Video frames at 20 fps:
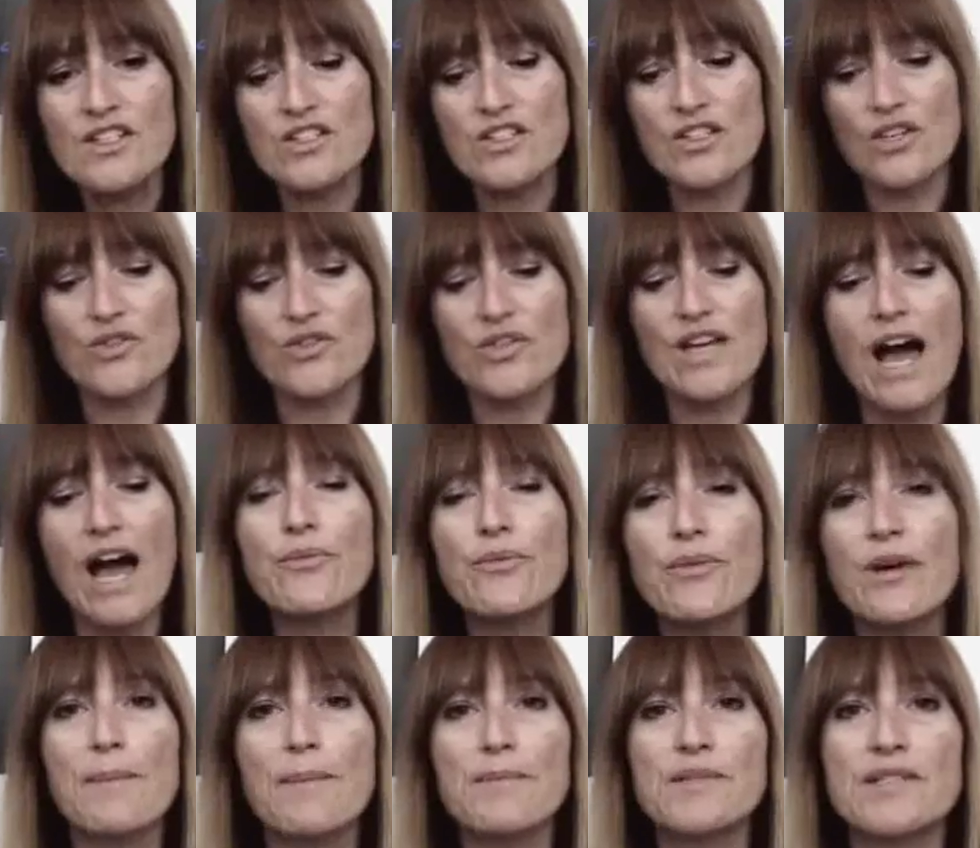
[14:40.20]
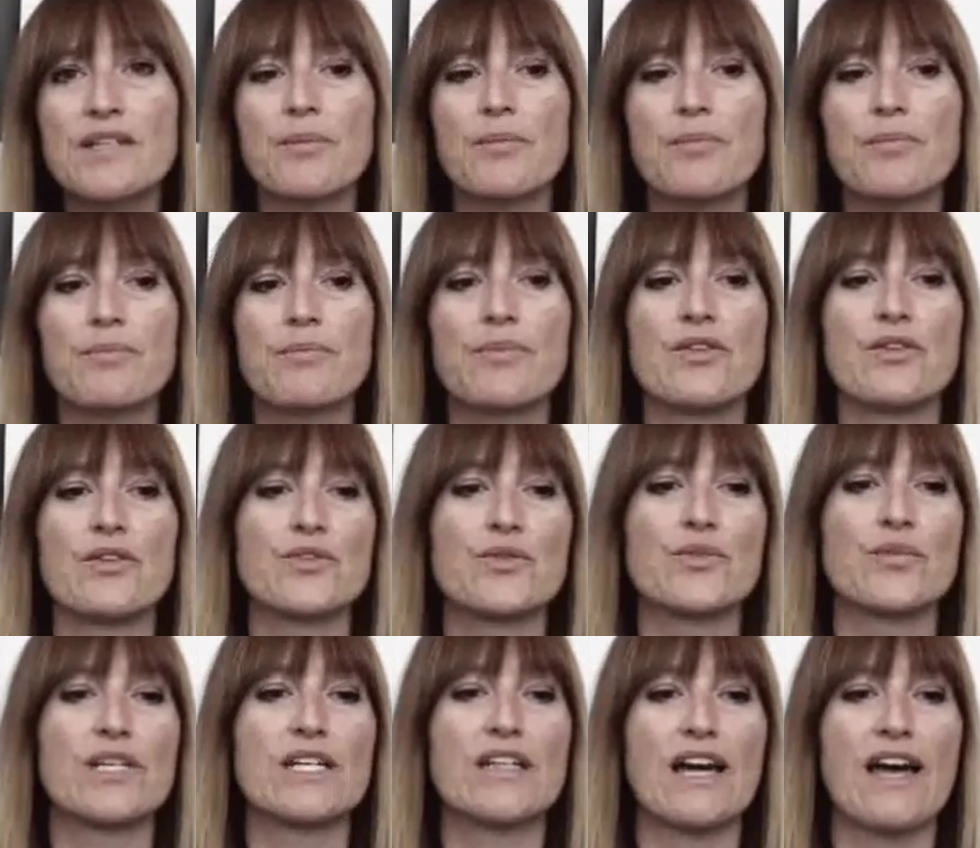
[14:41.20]
So that wraps up
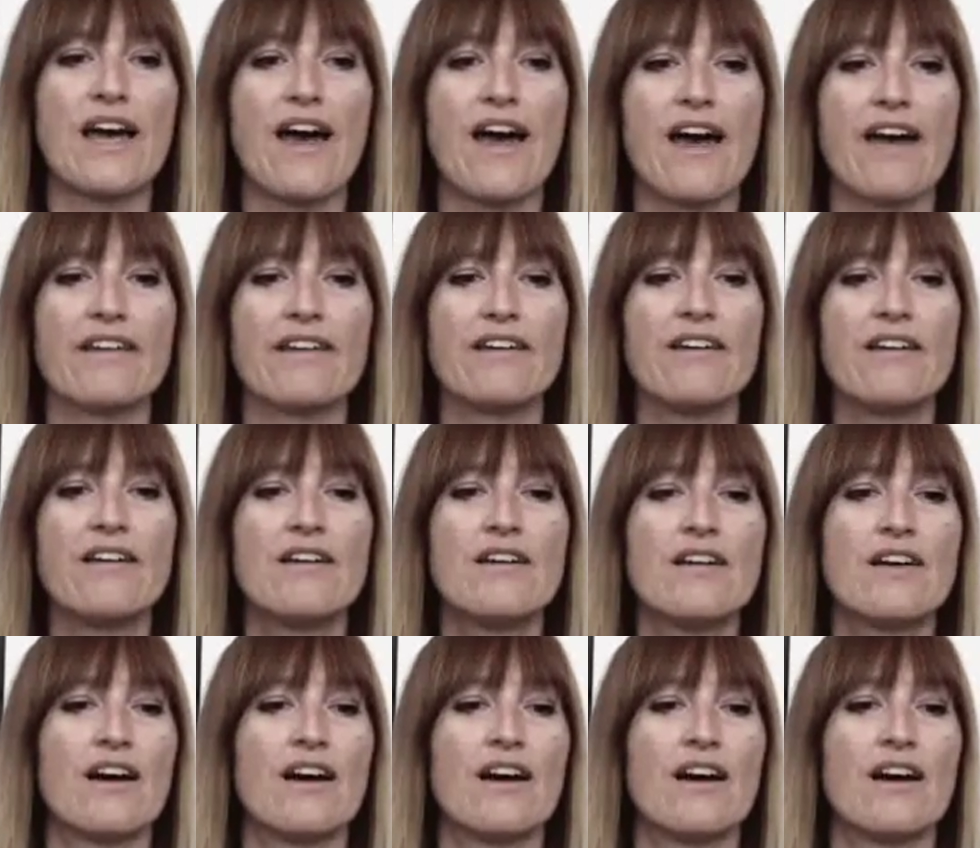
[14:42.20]
this week ahead.